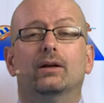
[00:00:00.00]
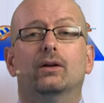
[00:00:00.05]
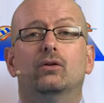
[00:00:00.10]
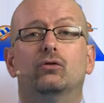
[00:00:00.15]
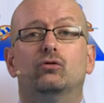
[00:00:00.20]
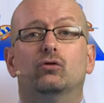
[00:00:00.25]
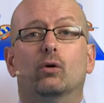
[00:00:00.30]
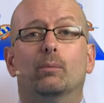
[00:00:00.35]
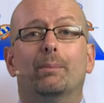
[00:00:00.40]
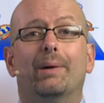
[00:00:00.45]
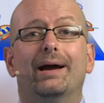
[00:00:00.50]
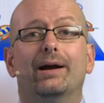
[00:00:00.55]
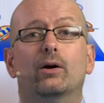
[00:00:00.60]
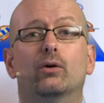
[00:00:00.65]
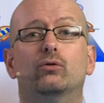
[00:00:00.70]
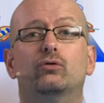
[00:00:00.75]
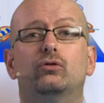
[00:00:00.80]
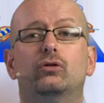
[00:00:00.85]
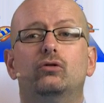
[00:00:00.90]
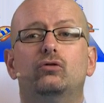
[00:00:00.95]
So
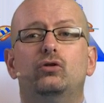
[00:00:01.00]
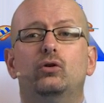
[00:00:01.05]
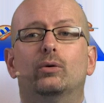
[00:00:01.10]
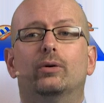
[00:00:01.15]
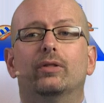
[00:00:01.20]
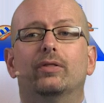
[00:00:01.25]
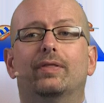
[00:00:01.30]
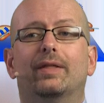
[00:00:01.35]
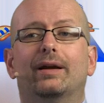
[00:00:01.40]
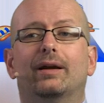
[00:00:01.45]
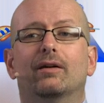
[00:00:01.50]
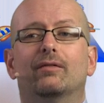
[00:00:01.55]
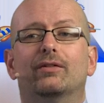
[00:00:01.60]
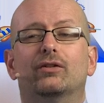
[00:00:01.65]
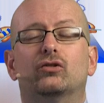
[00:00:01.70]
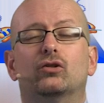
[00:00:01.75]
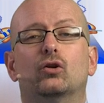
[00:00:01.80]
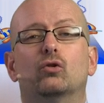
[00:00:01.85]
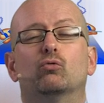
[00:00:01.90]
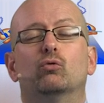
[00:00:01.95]
meiosis you can think of
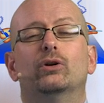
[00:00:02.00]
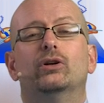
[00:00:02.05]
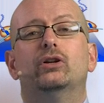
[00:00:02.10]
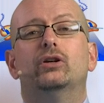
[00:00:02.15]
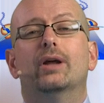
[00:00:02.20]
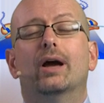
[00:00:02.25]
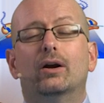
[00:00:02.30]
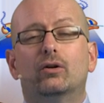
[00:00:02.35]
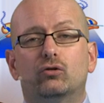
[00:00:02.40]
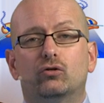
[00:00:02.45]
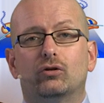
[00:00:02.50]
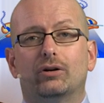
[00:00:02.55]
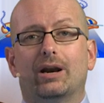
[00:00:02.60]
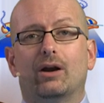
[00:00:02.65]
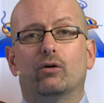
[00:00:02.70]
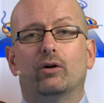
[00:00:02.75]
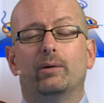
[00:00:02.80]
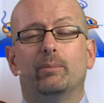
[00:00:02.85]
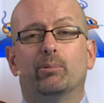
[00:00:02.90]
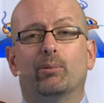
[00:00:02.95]
as a
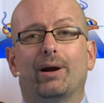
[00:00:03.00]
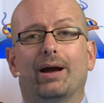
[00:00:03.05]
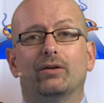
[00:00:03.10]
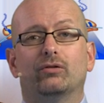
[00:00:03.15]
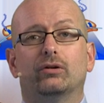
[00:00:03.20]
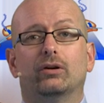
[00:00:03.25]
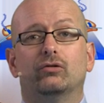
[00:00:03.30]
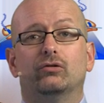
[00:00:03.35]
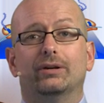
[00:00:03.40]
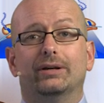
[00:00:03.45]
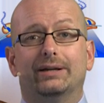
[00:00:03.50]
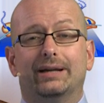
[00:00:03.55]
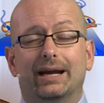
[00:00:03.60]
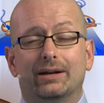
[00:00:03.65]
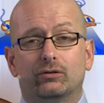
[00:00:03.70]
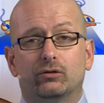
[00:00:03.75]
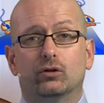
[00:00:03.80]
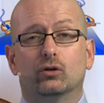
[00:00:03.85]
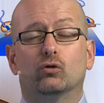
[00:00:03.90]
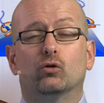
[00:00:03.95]
reductionary process. It
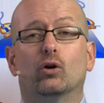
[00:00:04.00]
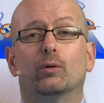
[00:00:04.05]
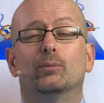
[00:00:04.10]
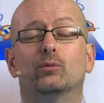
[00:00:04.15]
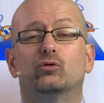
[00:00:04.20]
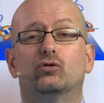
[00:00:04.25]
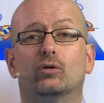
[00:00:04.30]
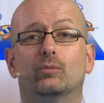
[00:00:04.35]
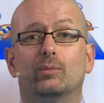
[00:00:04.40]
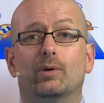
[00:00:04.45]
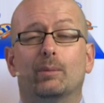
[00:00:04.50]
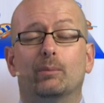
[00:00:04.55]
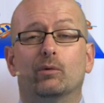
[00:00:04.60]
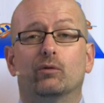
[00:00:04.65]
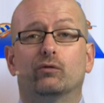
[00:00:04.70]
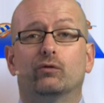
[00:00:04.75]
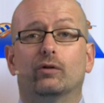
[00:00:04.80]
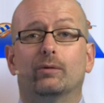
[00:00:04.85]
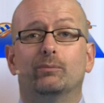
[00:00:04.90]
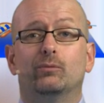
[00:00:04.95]
gets the chromosome number
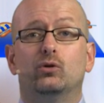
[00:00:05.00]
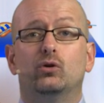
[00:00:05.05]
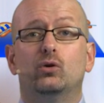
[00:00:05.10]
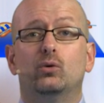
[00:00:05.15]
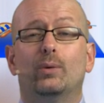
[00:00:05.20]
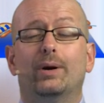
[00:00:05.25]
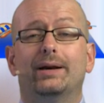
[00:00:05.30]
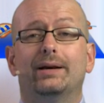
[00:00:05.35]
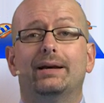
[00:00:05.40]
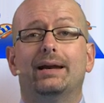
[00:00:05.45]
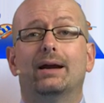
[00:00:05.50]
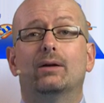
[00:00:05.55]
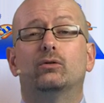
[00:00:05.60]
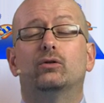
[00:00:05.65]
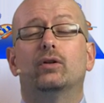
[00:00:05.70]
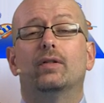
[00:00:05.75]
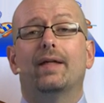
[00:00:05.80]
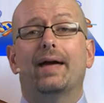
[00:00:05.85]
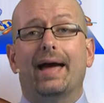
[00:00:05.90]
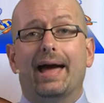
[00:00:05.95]
from 2n down
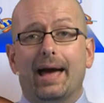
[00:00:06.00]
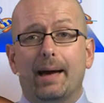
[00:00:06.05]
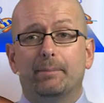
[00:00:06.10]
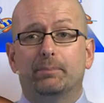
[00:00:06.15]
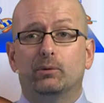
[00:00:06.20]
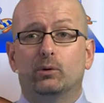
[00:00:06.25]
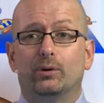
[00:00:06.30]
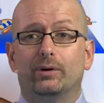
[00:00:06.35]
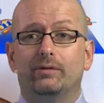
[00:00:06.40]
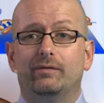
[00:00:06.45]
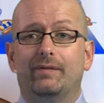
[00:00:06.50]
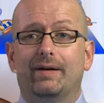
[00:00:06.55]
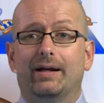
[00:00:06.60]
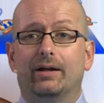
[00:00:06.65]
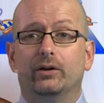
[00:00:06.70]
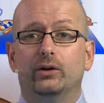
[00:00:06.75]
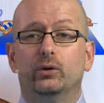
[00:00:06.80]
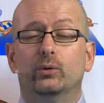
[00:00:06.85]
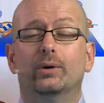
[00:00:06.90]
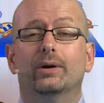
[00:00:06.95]
to the haploid
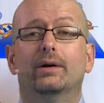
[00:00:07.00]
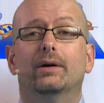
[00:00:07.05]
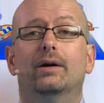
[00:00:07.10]
value.